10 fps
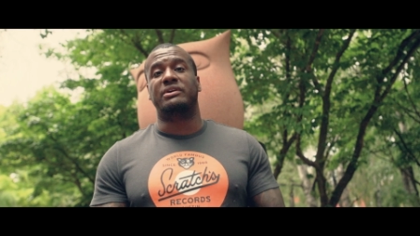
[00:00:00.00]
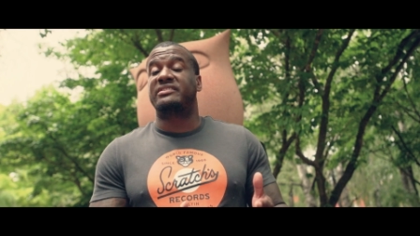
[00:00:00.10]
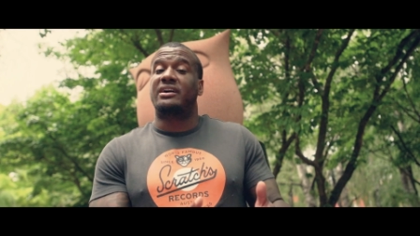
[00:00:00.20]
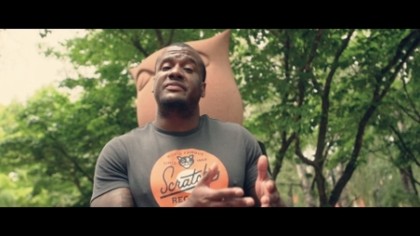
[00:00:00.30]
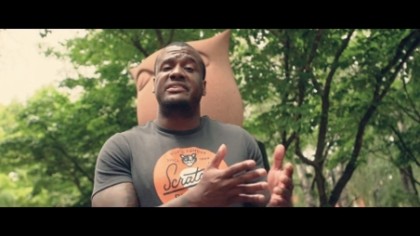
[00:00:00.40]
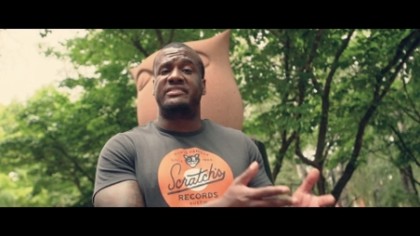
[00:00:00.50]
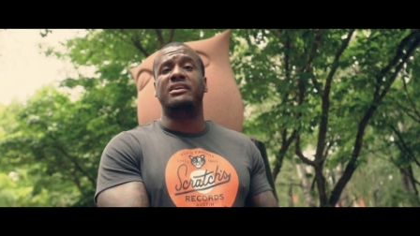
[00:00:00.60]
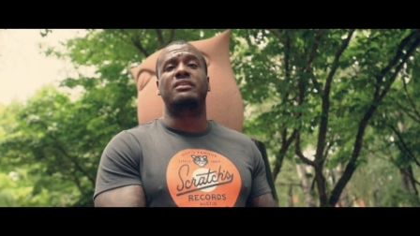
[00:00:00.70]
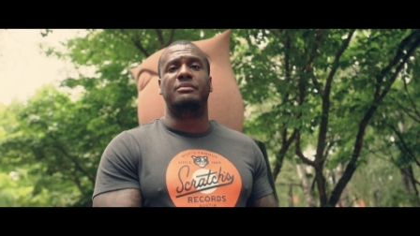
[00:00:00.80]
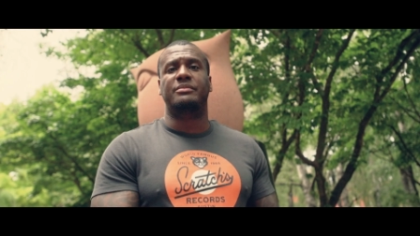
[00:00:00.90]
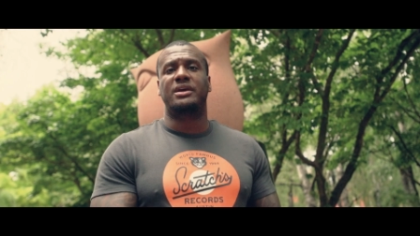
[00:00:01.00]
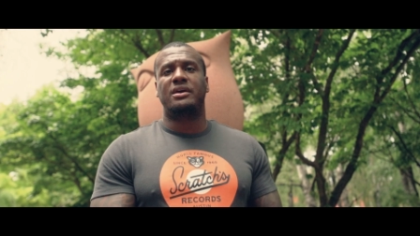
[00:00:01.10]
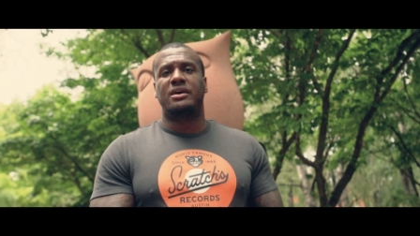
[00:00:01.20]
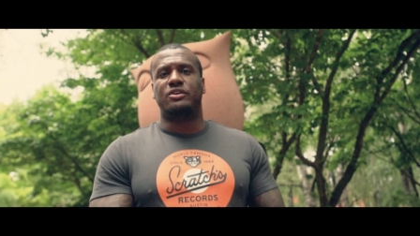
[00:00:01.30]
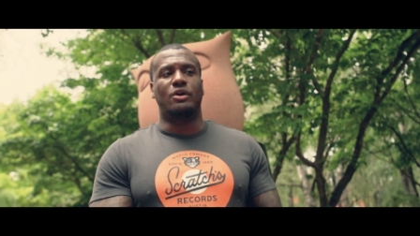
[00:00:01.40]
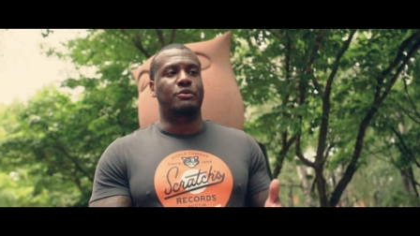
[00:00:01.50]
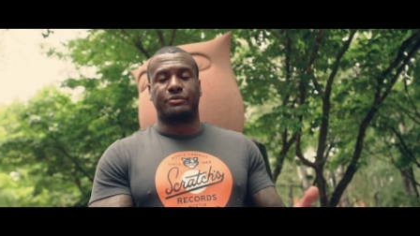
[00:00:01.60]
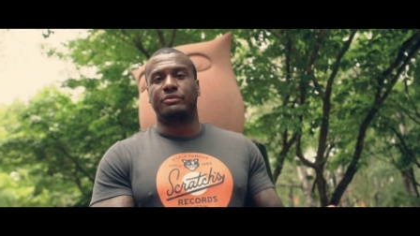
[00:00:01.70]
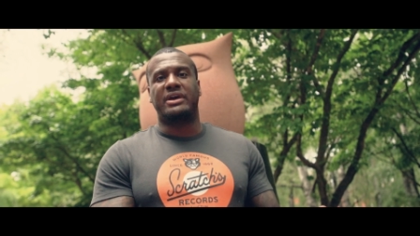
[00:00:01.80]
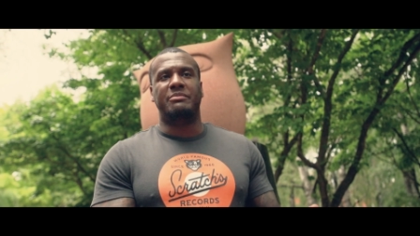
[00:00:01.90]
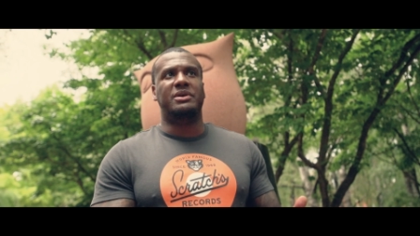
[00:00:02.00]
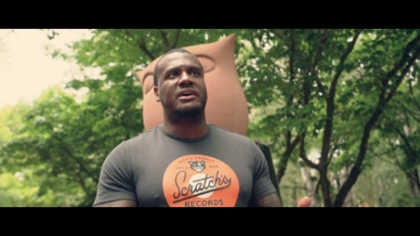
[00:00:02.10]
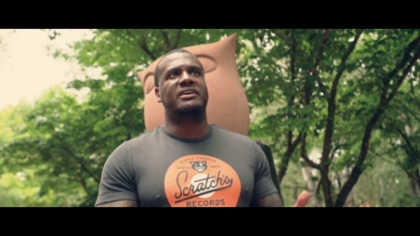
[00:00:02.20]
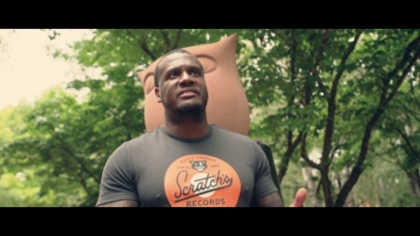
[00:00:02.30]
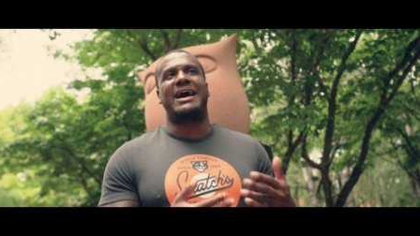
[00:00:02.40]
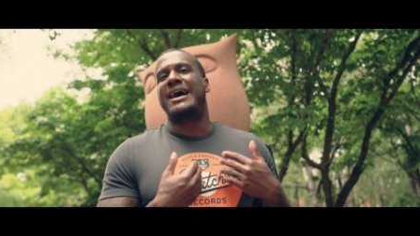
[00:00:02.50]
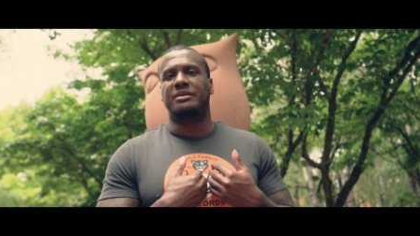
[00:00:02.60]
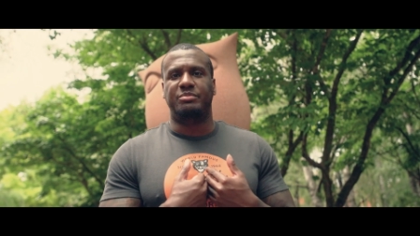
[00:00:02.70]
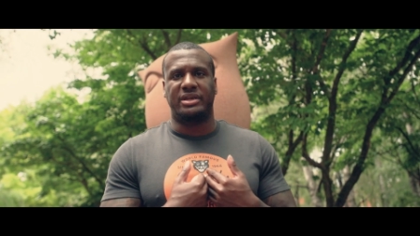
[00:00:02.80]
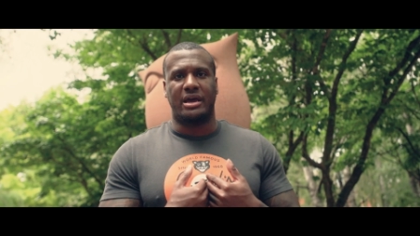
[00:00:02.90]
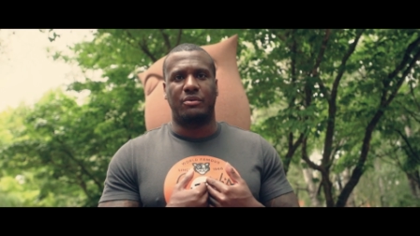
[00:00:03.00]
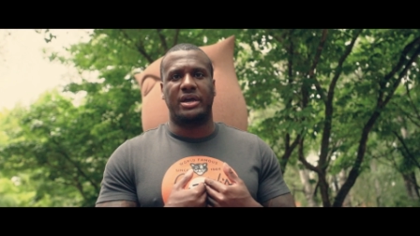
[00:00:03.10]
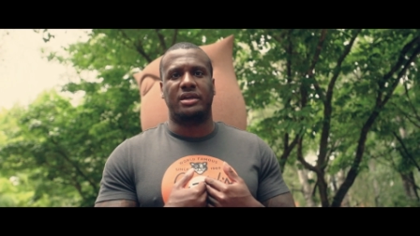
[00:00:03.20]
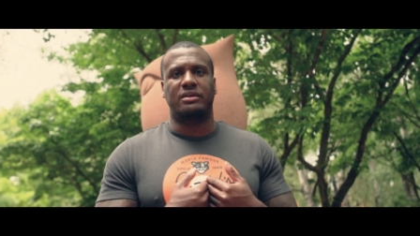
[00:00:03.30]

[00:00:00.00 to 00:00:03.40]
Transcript: it's tough to see him go through that, because I could be that way,